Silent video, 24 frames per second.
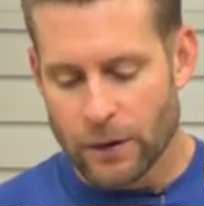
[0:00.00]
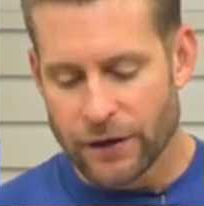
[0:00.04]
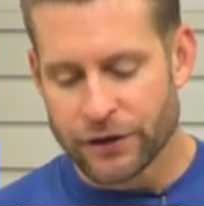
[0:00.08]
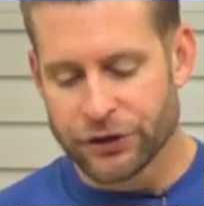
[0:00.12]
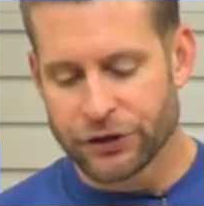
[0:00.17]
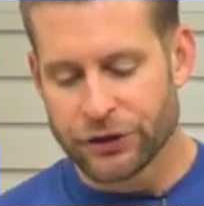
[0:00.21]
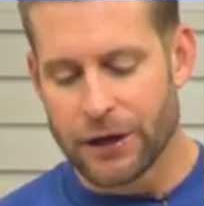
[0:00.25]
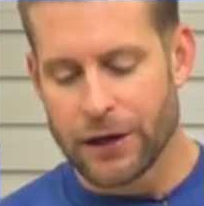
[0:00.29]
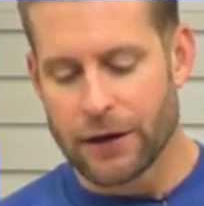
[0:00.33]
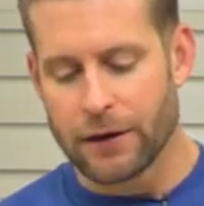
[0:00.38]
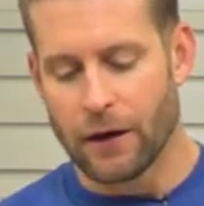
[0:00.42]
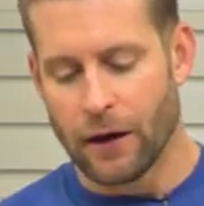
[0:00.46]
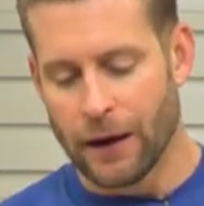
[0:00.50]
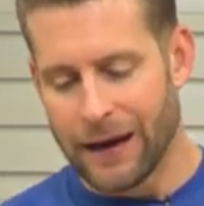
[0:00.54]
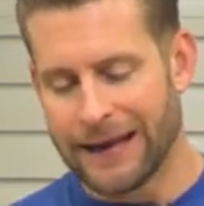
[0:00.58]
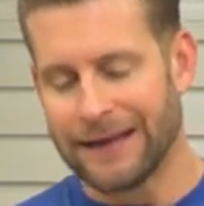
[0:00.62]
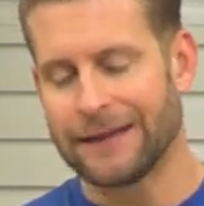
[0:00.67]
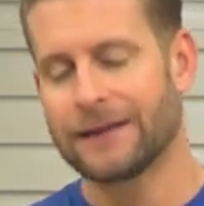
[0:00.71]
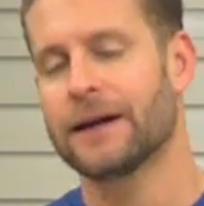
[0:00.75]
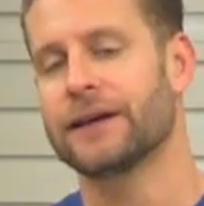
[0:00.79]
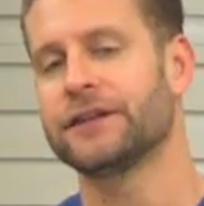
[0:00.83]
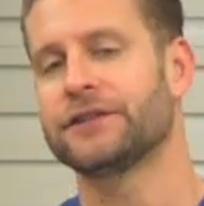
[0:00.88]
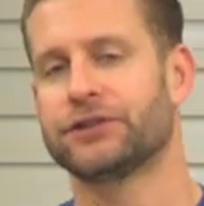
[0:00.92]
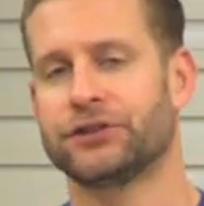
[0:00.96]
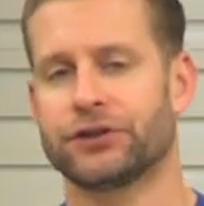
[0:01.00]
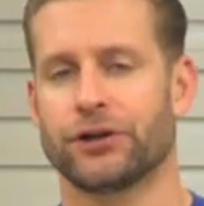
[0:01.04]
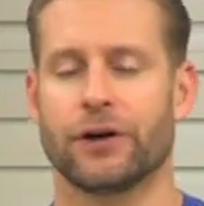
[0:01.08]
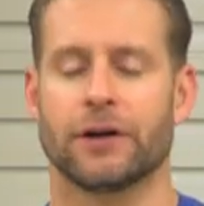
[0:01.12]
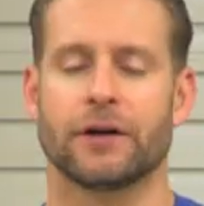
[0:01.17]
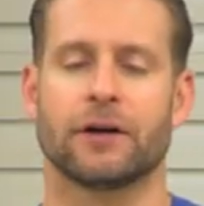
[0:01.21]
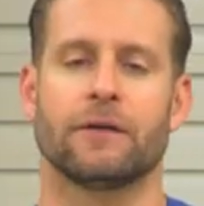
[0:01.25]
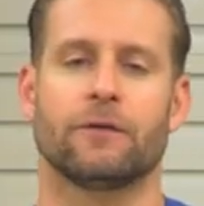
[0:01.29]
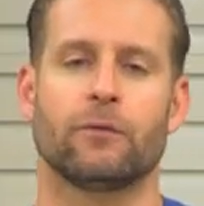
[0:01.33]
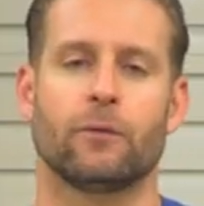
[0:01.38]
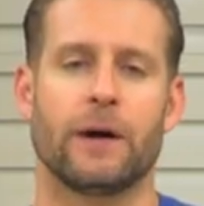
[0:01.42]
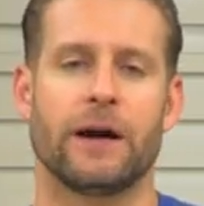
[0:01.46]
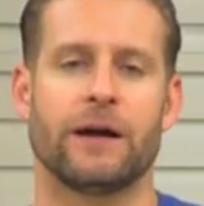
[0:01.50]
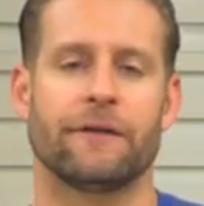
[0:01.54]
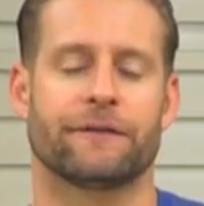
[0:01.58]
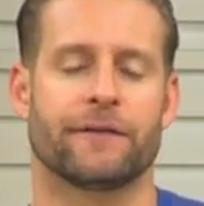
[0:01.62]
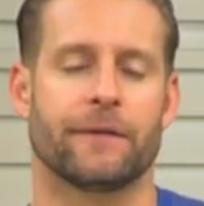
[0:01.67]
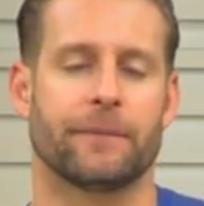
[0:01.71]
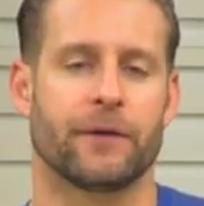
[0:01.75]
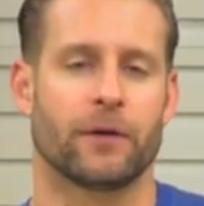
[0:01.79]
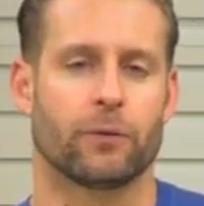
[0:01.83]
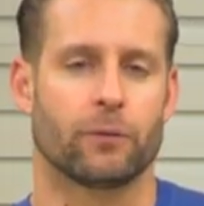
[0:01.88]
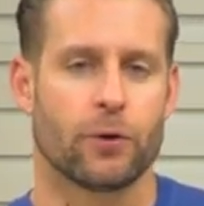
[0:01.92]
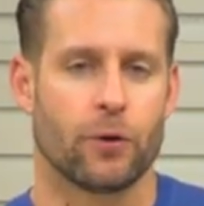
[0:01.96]
want to shed a nice chunk of weight
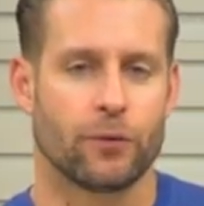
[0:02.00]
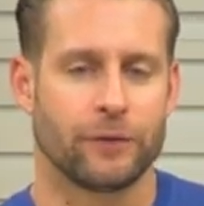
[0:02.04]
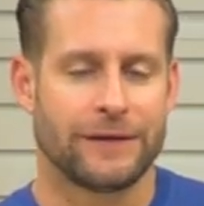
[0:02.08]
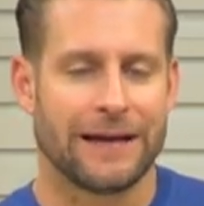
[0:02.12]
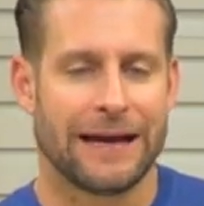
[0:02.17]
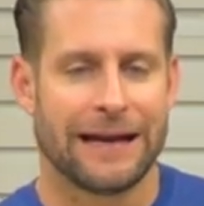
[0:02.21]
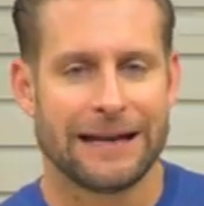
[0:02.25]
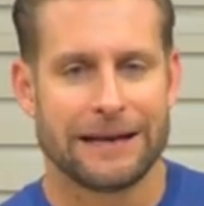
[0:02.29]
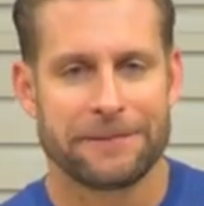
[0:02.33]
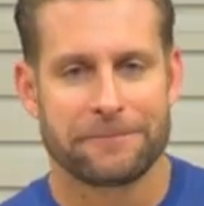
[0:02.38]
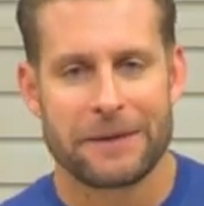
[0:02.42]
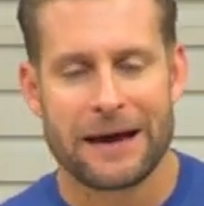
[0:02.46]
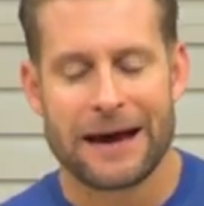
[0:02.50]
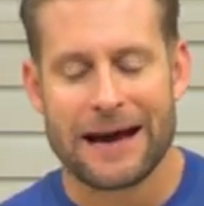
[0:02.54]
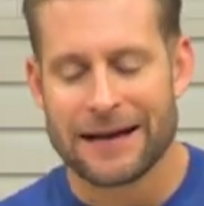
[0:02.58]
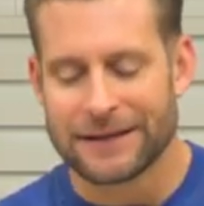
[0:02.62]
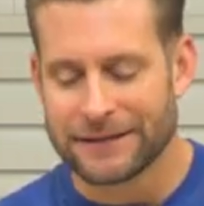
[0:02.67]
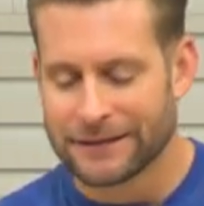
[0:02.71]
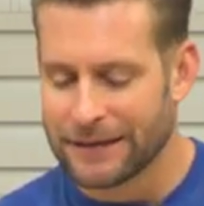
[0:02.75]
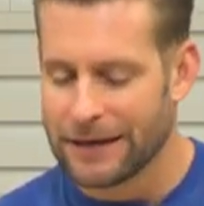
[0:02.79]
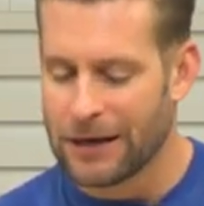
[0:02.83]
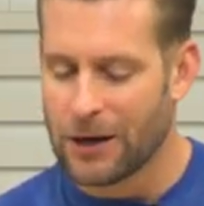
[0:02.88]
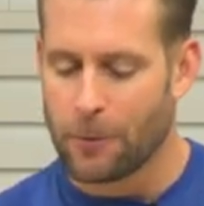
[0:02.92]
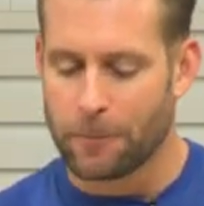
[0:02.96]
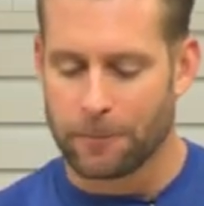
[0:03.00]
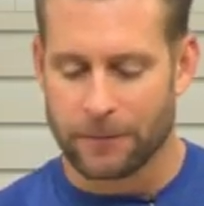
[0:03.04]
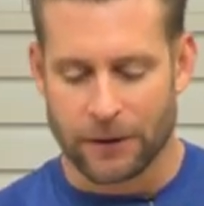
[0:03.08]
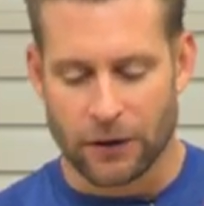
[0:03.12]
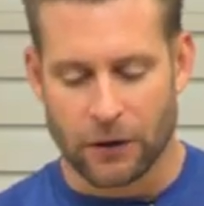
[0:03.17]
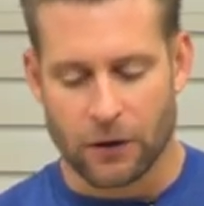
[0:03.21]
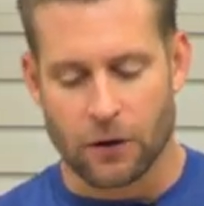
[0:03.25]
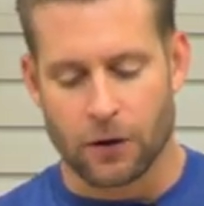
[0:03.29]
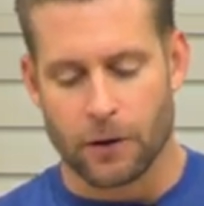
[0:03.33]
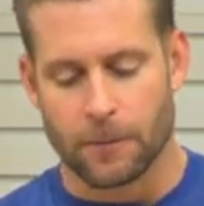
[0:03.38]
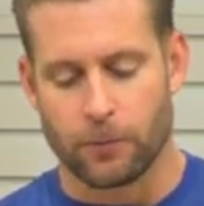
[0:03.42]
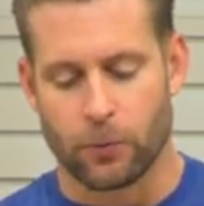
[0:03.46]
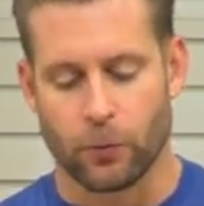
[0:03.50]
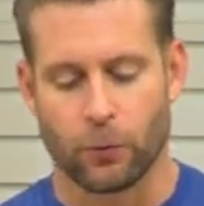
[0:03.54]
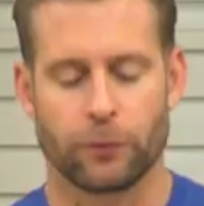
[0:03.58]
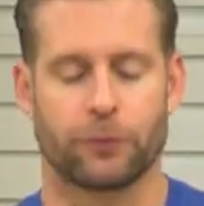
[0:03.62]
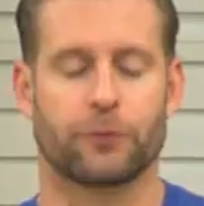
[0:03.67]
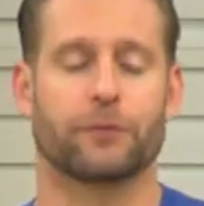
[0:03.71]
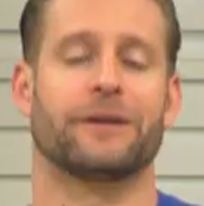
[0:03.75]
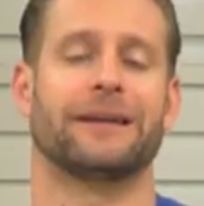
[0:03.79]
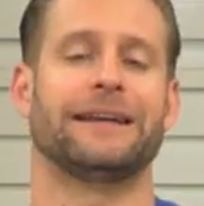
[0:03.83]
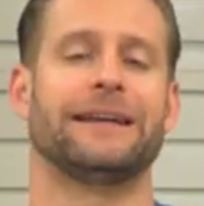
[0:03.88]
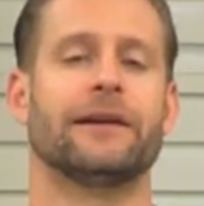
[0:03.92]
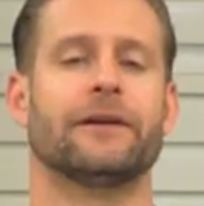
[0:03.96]
from the rotating mass, help the car pull
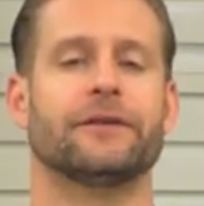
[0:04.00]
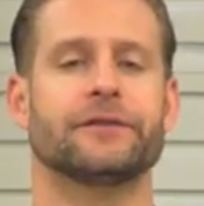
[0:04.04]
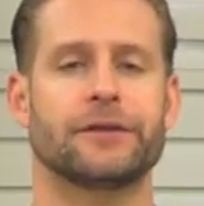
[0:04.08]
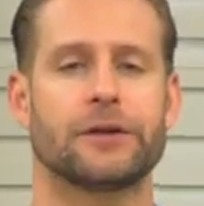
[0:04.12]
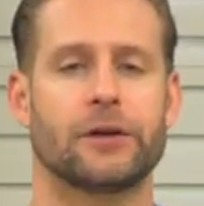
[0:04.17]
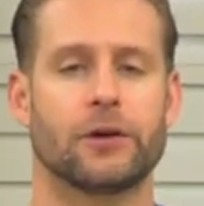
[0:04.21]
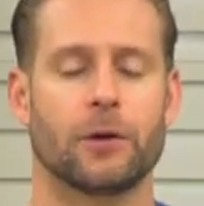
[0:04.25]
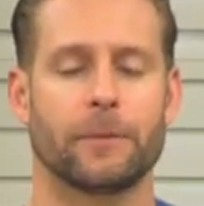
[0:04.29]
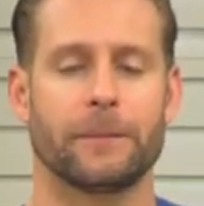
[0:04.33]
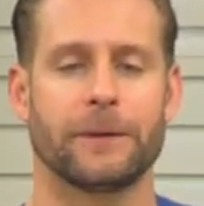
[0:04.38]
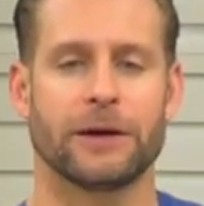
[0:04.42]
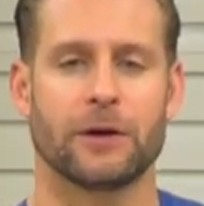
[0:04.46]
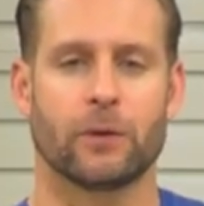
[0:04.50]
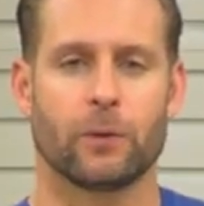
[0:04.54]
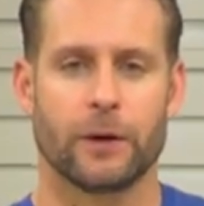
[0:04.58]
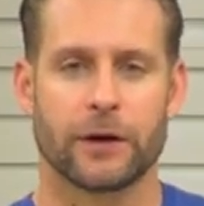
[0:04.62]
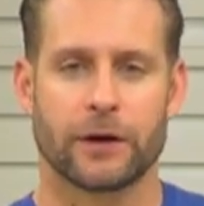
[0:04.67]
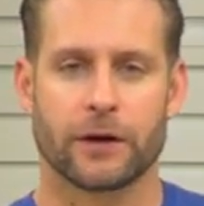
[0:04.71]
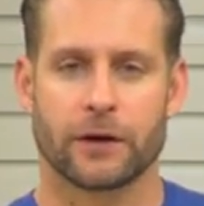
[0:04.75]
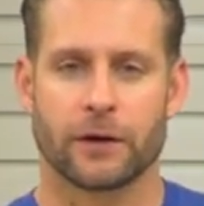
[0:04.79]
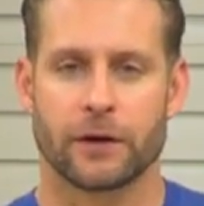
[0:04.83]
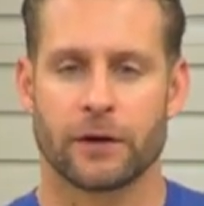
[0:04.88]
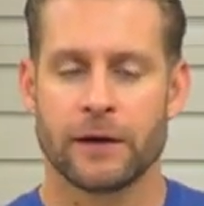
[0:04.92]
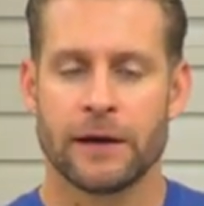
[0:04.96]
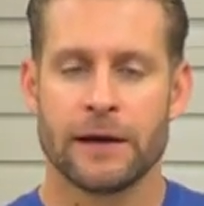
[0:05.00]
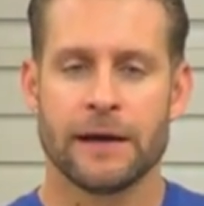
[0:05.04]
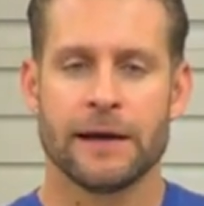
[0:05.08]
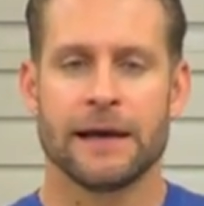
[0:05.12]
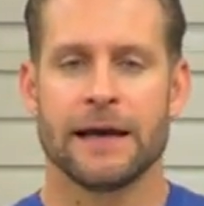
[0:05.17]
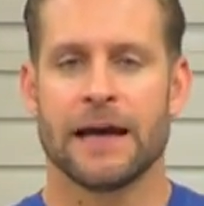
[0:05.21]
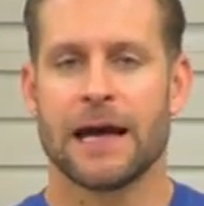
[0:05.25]
through the gears a little bit quicker,